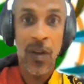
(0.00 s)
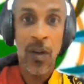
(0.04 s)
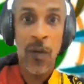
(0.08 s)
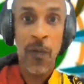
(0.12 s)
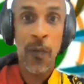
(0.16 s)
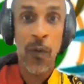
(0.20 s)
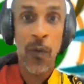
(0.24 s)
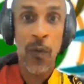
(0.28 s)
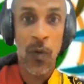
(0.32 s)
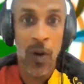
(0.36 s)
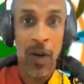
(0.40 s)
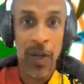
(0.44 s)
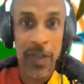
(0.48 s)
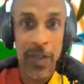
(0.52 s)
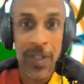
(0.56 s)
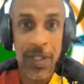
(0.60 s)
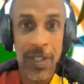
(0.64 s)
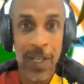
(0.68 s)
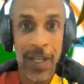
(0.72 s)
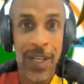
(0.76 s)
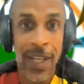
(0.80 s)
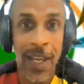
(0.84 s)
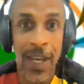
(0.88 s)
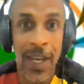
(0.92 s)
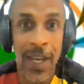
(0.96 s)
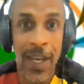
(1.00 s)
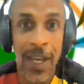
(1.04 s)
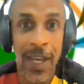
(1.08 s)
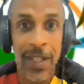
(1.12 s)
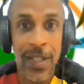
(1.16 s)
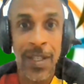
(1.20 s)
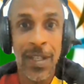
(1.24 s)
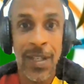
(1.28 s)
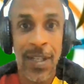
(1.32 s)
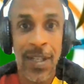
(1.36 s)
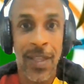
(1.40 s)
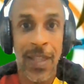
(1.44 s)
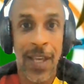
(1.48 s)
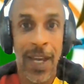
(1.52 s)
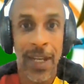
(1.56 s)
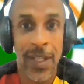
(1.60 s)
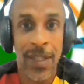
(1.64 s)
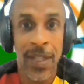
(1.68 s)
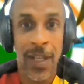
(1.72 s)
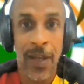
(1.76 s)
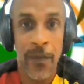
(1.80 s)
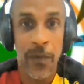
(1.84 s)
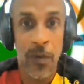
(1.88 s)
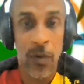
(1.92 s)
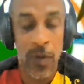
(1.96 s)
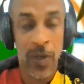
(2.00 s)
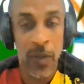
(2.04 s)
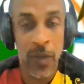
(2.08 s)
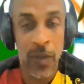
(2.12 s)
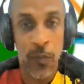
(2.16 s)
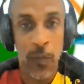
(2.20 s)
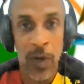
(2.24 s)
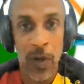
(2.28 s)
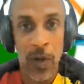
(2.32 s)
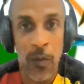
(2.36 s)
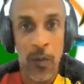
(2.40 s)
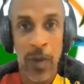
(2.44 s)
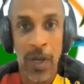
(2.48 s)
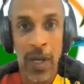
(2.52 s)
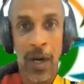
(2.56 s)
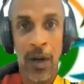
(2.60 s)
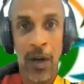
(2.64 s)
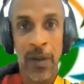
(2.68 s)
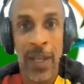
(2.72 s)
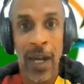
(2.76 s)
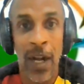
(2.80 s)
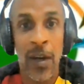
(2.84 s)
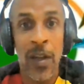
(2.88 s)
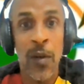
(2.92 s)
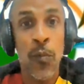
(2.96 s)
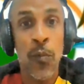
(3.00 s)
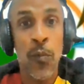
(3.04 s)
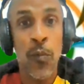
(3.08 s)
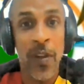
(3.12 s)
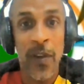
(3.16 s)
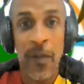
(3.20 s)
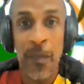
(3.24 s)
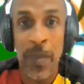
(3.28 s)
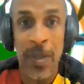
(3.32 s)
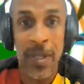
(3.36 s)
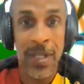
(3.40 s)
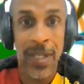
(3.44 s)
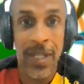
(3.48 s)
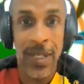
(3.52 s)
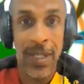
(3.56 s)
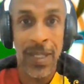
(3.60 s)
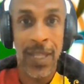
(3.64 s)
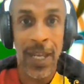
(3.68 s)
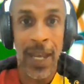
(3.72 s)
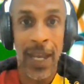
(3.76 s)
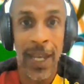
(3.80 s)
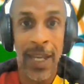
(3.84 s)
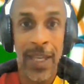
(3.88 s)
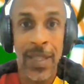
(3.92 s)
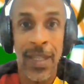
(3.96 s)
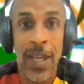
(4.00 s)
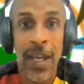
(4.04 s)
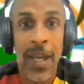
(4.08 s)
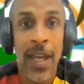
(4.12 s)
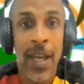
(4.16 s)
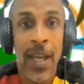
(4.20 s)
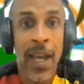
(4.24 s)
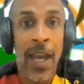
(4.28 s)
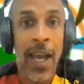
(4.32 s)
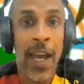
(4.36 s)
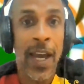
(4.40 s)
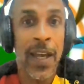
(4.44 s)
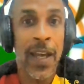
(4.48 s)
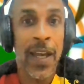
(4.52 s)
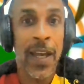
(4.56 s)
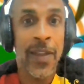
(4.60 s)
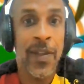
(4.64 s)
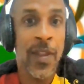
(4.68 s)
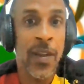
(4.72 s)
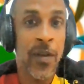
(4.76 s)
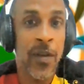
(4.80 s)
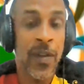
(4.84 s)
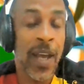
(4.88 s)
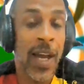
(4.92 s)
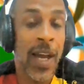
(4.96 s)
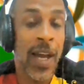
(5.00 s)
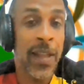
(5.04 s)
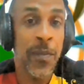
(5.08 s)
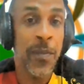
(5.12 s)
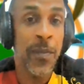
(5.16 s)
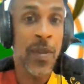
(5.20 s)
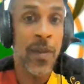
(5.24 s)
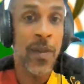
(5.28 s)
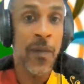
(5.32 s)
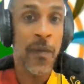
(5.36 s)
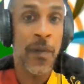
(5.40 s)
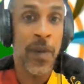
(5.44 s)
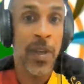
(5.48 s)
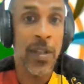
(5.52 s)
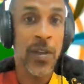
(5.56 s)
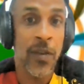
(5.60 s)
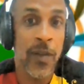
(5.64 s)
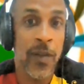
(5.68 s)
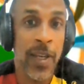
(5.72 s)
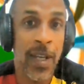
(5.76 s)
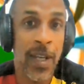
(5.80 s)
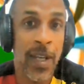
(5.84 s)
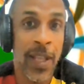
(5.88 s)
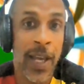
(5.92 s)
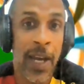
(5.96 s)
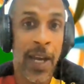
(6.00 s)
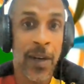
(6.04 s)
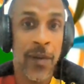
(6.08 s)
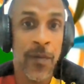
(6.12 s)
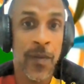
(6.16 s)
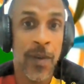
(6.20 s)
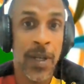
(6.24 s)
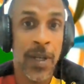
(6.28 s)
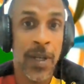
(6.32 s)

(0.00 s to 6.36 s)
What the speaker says: for us to get to that level and where we are now. It would have been delayed had there not been the victory at Adwa.